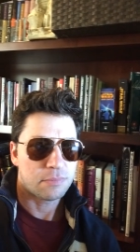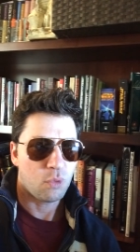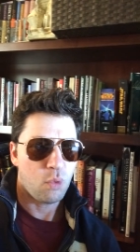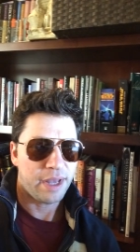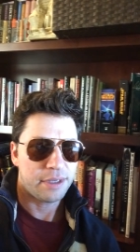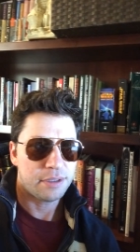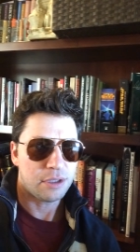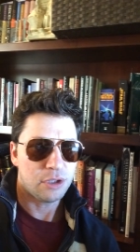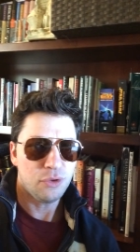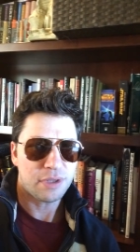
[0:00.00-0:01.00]
when
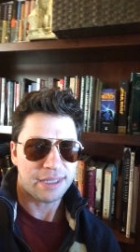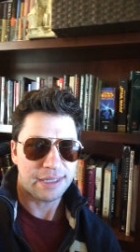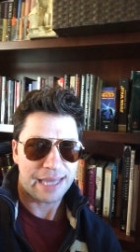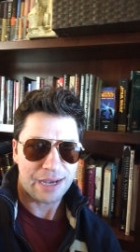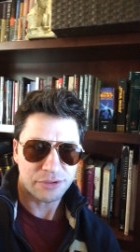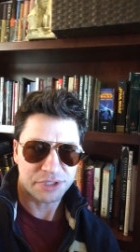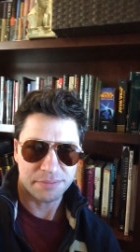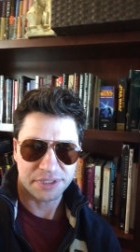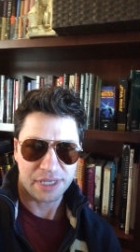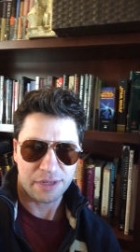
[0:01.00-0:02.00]
Luke allows
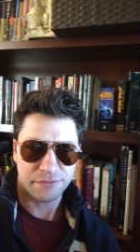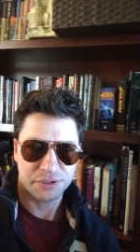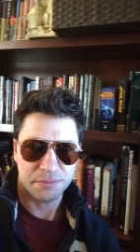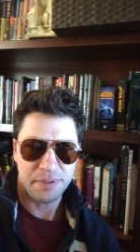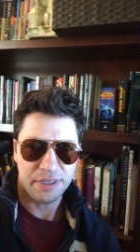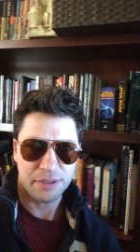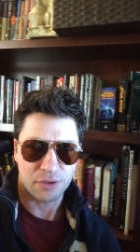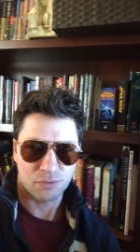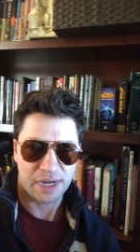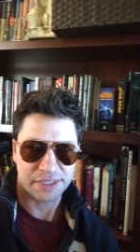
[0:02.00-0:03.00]
himself to be
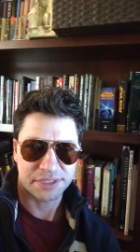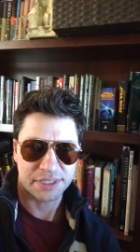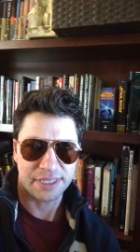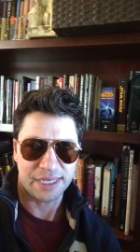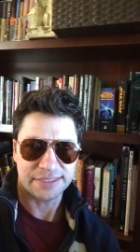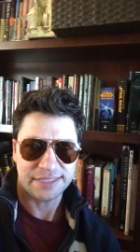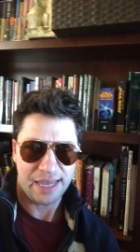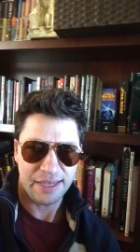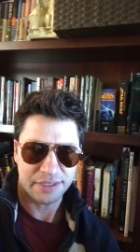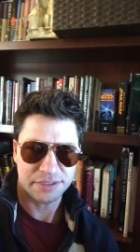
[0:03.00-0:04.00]
arrested and
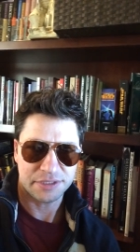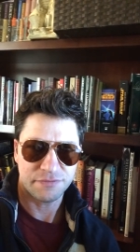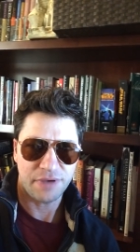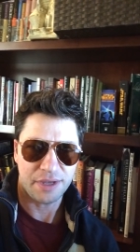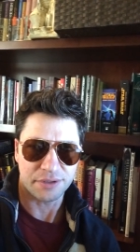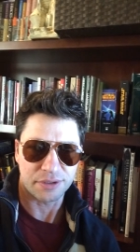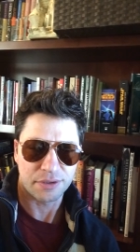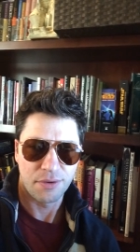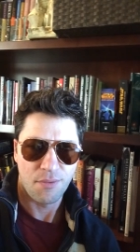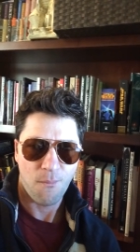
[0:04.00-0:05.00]
taken to
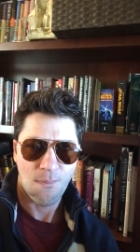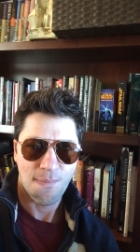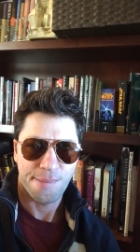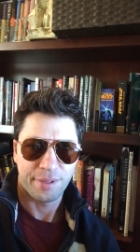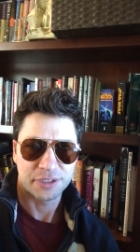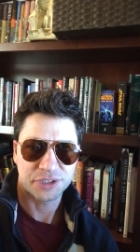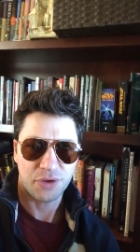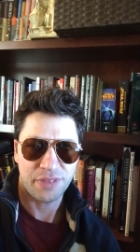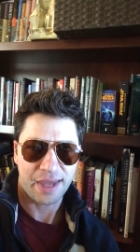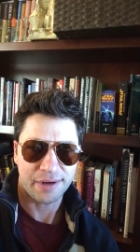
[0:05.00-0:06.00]
Vader
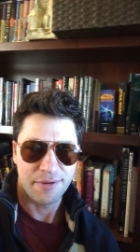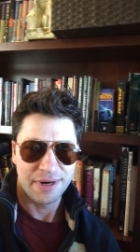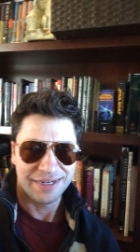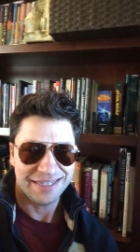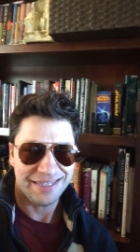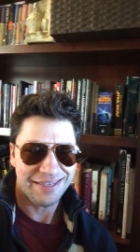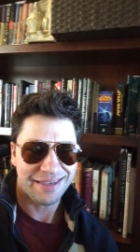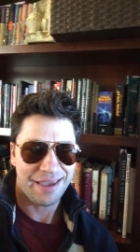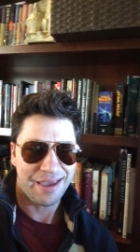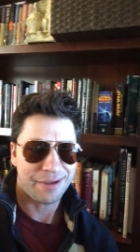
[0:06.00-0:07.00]
so that he
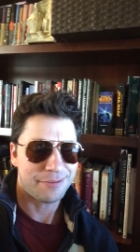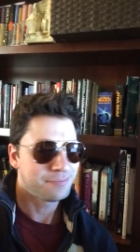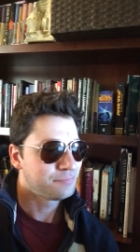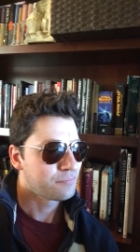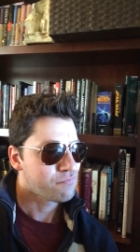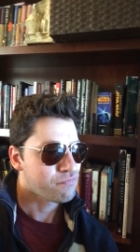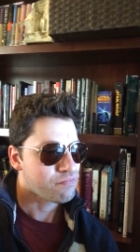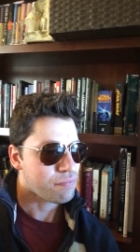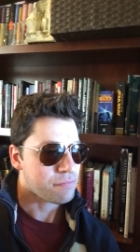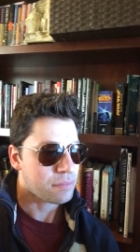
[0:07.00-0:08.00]
can
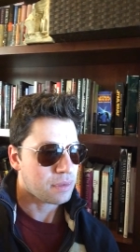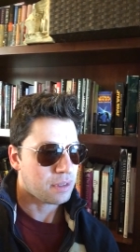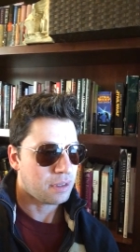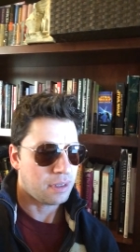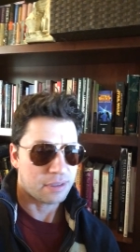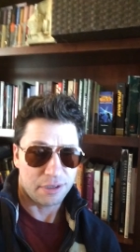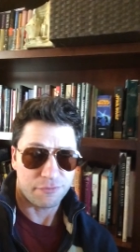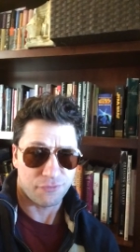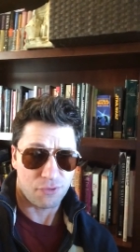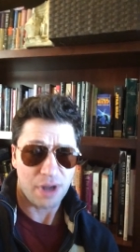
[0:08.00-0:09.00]

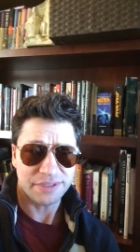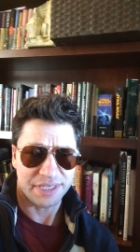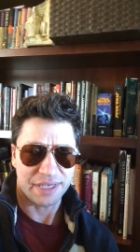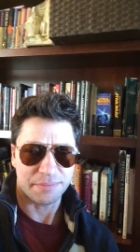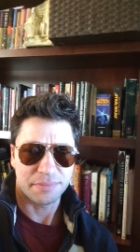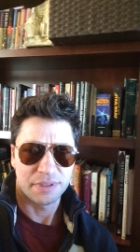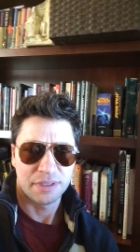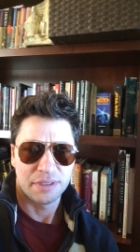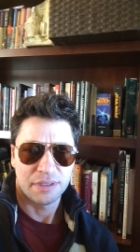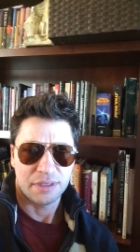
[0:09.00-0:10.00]
confront him
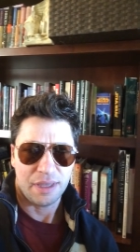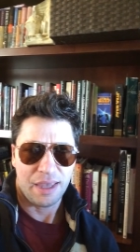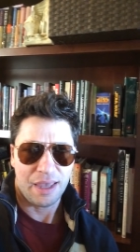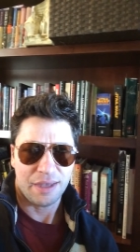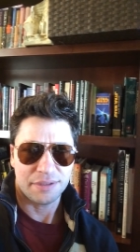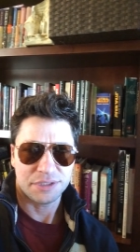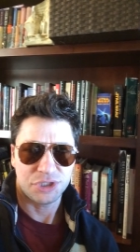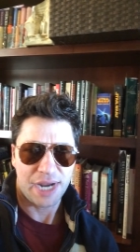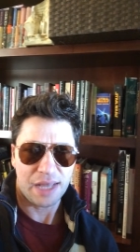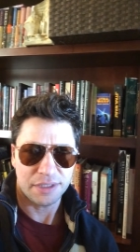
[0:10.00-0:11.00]
and
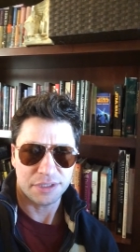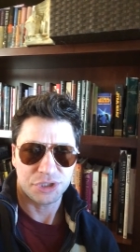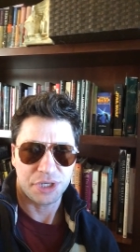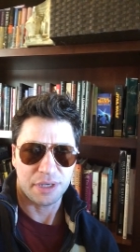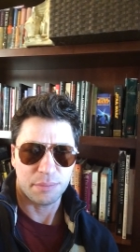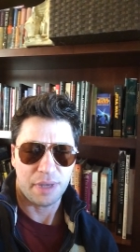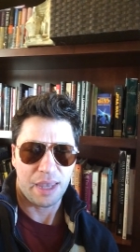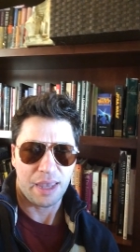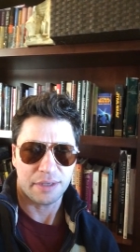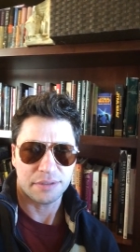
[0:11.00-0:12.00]
challenge him
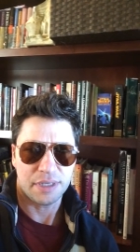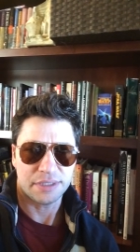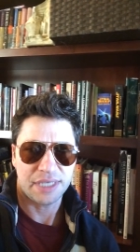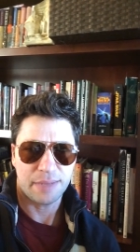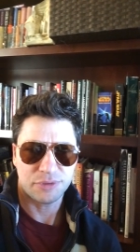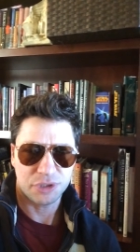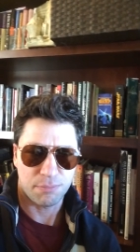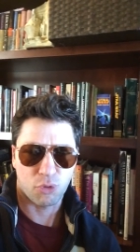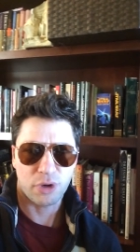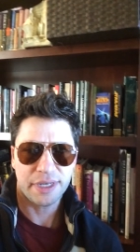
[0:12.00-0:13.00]
and attempt to
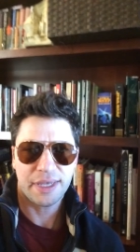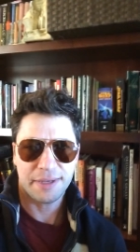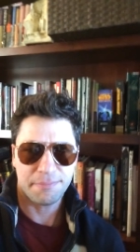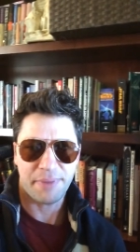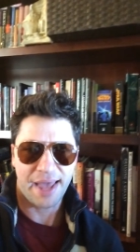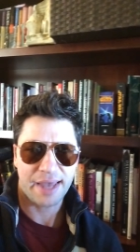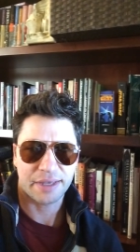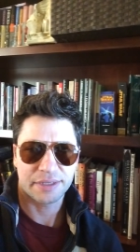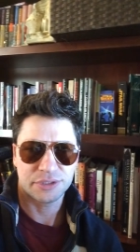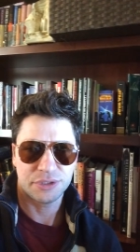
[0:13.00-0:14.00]
bring him
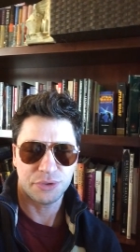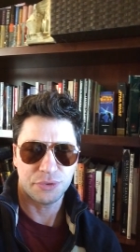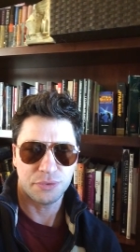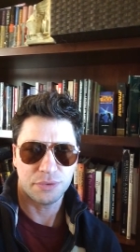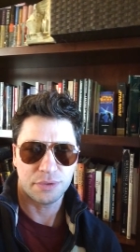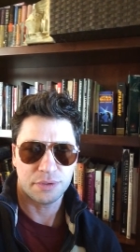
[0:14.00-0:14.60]
back to